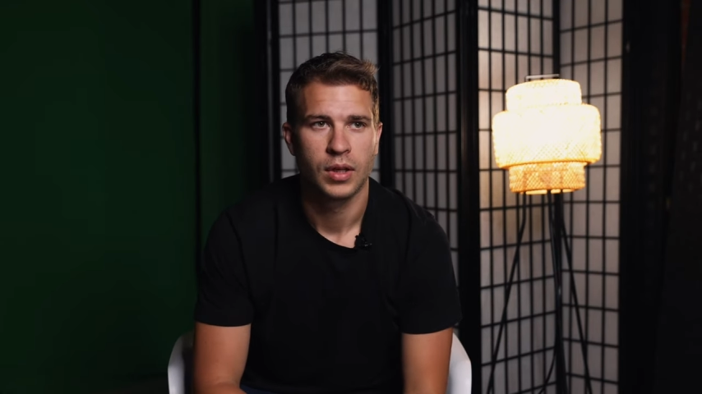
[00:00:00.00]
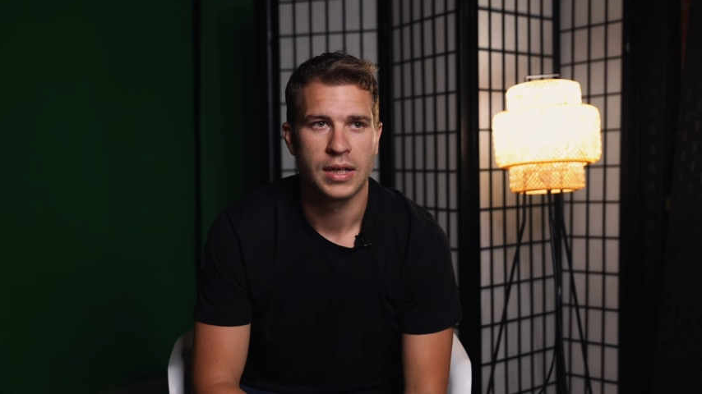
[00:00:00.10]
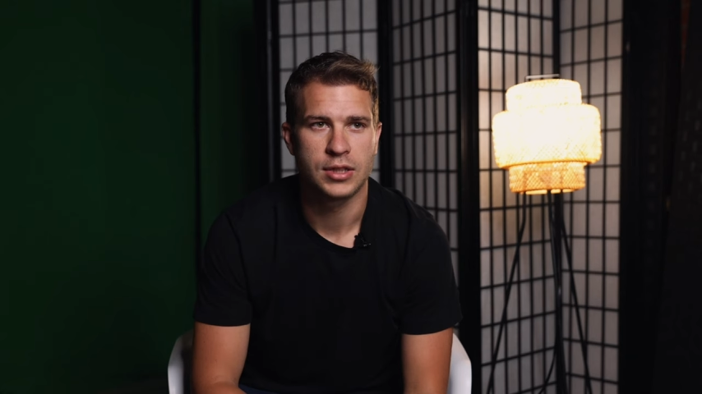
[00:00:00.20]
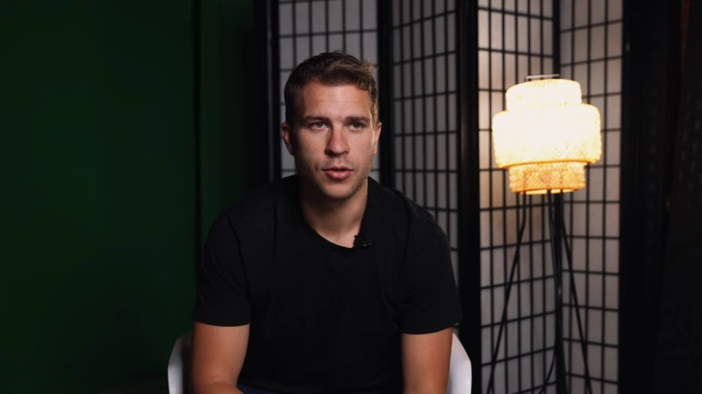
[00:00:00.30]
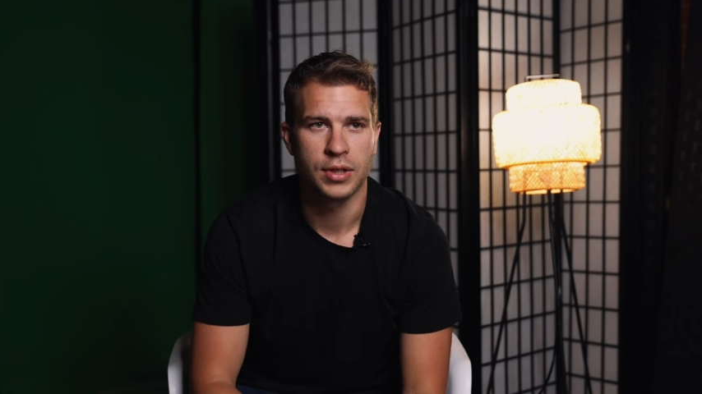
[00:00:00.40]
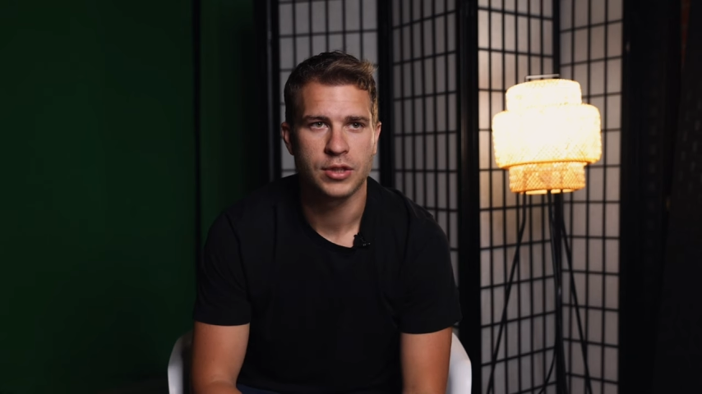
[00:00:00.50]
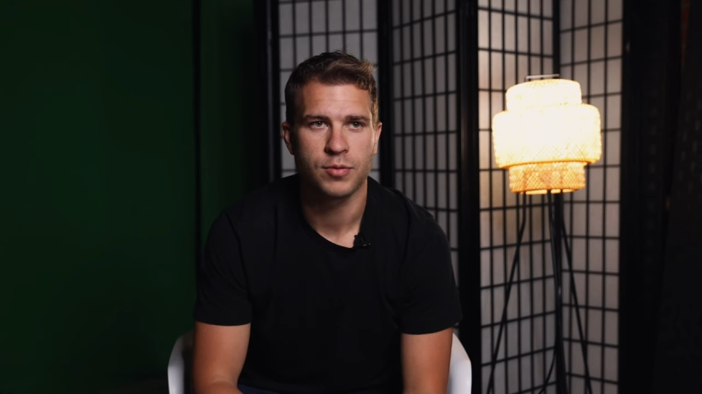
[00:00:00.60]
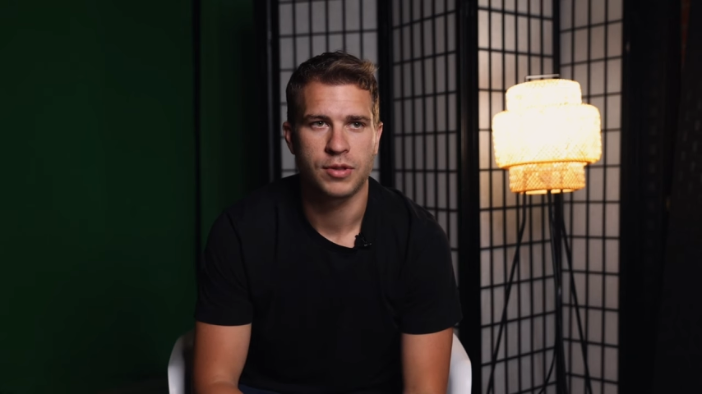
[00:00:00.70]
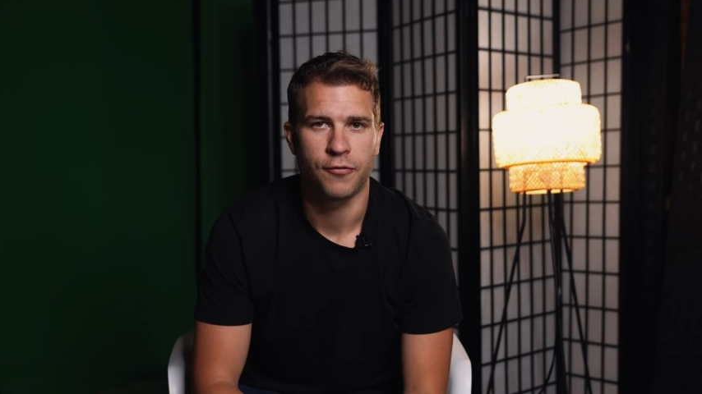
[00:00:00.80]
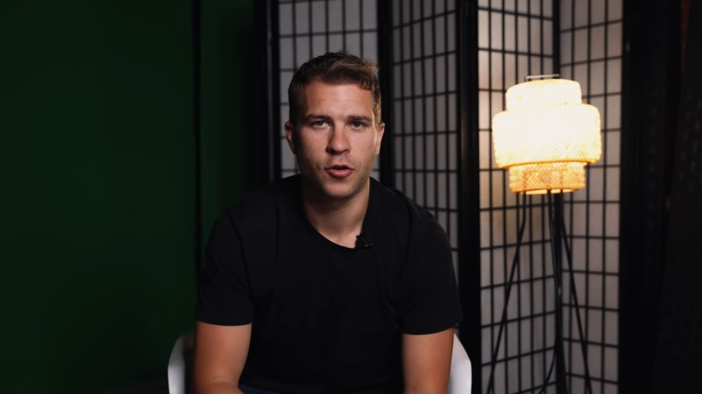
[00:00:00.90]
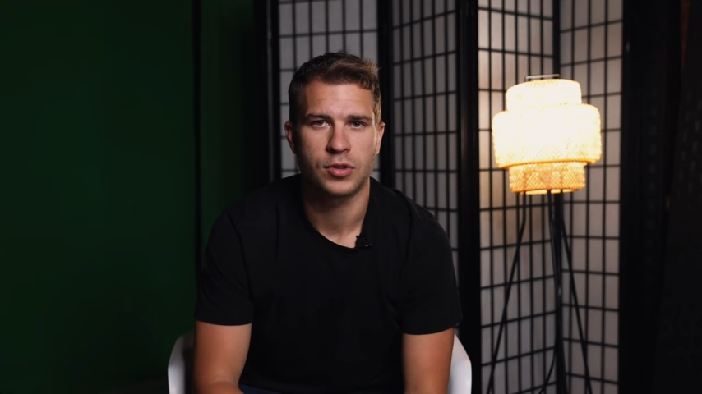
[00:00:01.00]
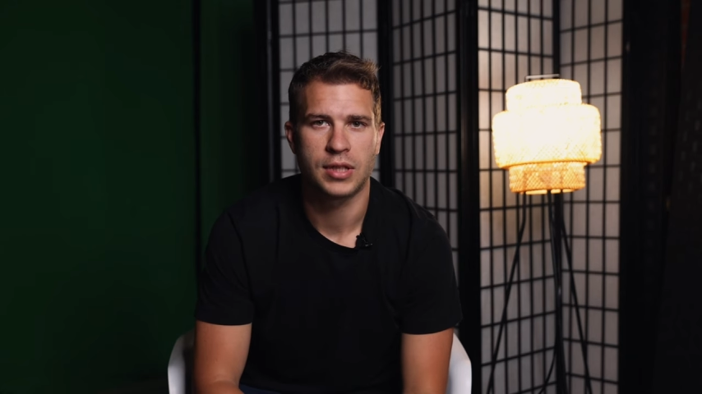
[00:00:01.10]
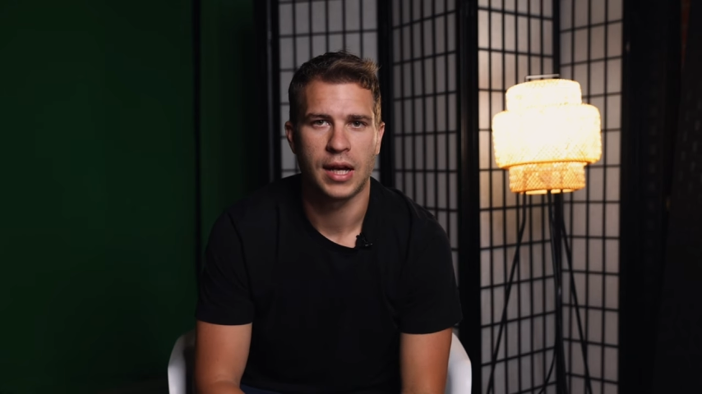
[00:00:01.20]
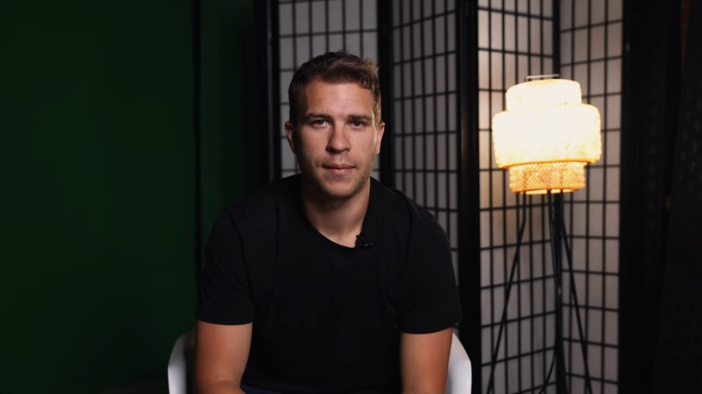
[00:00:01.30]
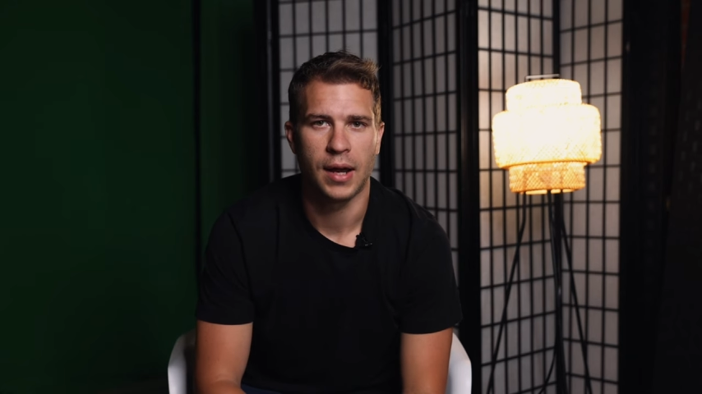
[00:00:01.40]
this was the
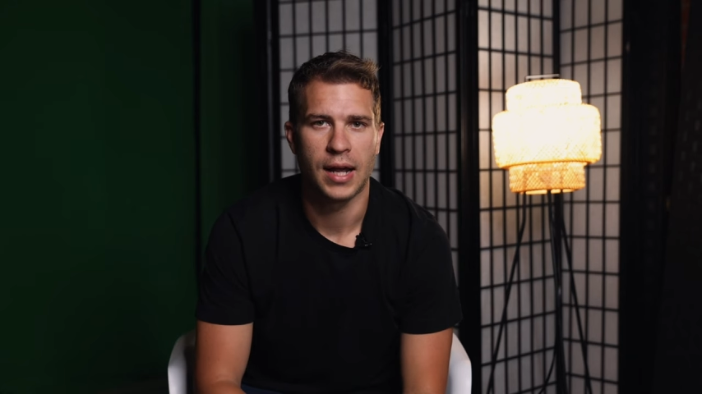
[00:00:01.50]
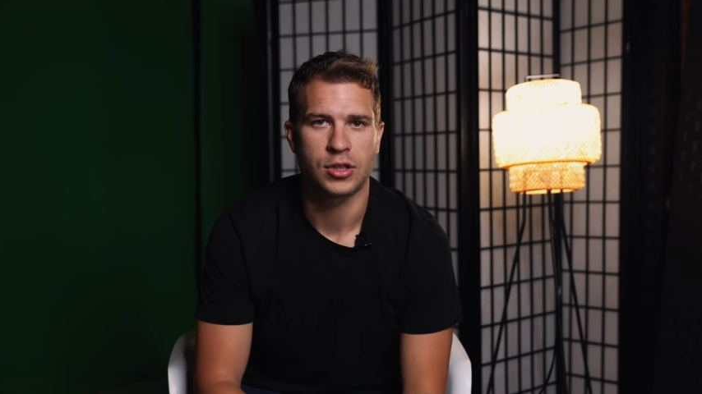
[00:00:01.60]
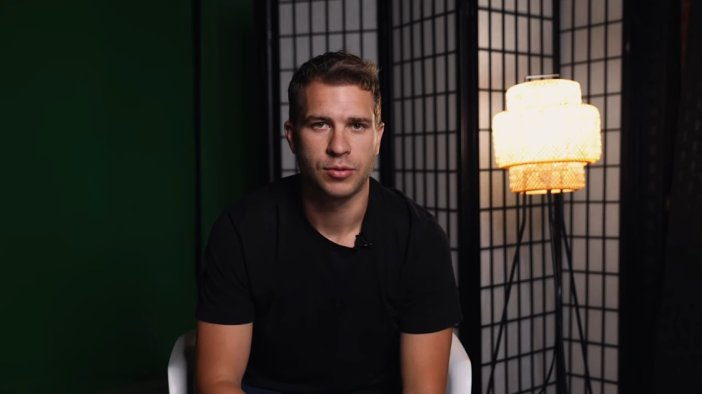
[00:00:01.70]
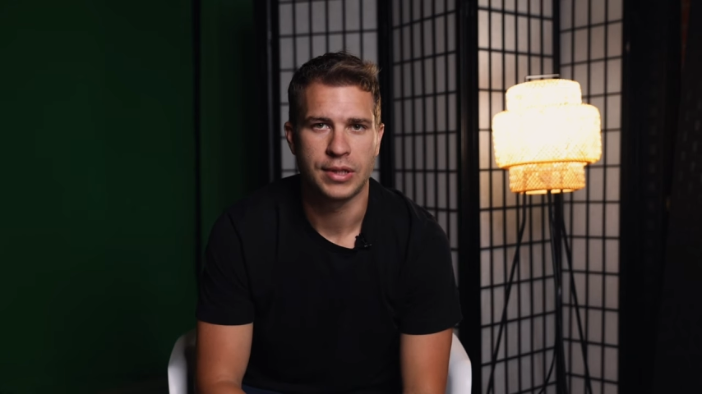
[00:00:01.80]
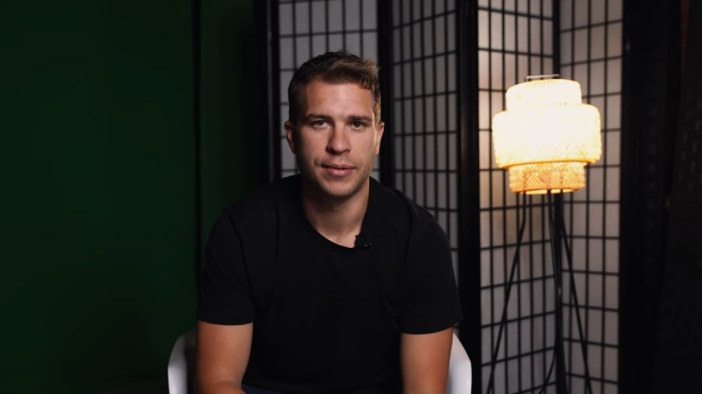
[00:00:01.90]
first time I actually was